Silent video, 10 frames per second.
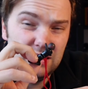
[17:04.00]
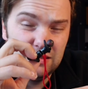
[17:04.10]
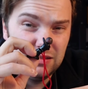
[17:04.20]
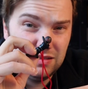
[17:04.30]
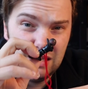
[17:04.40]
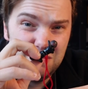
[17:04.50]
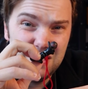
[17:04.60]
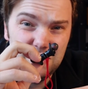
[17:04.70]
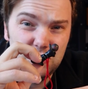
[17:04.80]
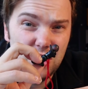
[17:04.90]
and 10
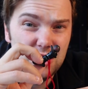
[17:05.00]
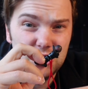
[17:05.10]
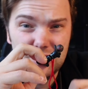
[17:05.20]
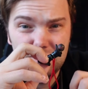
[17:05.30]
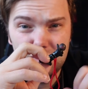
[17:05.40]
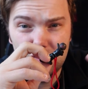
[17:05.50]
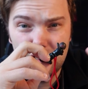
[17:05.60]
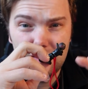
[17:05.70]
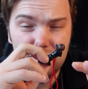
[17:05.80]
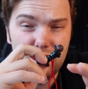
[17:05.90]
minutes charging for
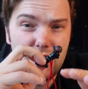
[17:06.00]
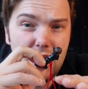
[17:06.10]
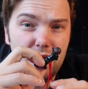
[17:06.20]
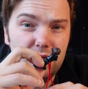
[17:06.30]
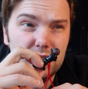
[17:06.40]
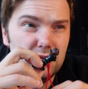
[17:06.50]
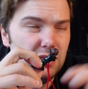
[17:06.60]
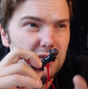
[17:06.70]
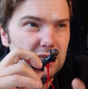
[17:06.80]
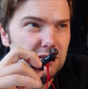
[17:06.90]
another 3 hours,
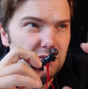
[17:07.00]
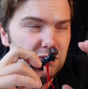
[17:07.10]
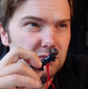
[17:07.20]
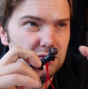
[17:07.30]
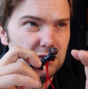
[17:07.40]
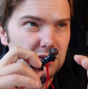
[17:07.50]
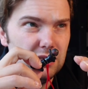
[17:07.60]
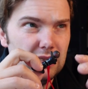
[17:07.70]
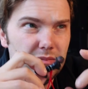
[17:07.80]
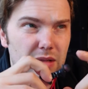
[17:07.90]
or I think
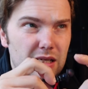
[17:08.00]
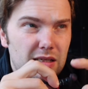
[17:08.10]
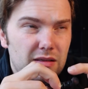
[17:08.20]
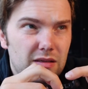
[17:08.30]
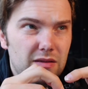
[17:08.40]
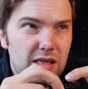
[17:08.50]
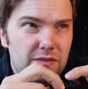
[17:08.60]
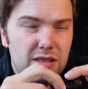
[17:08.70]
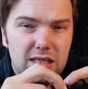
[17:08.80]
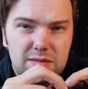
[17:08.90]
they are making the
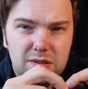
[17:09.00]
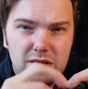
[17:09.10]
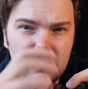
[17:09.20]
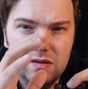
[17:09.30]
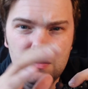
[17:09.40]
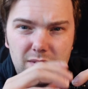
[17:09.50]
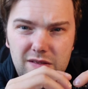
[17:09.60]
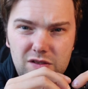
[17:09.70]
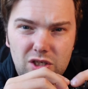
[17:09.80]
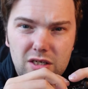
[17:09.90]
advertisements 30
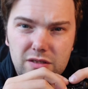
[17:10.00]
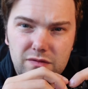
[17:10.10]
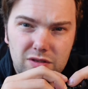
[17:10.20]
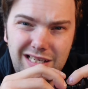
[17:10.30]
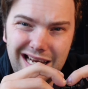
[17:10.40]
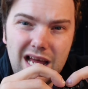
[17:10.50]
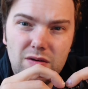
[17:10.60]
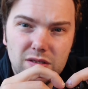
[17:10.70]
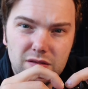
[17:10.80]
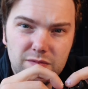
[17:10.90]
minutes charging for 10
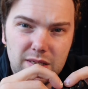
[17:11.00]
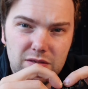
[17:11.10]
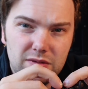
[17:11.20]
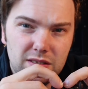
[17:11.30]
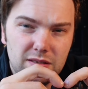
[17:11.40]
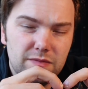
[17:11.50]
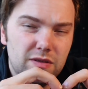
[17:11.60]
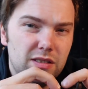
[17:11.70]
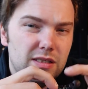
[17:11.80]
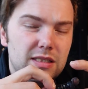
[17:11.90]
hours of battery,
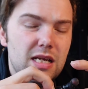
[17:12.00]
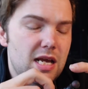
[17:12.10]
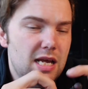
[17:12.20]
something like this.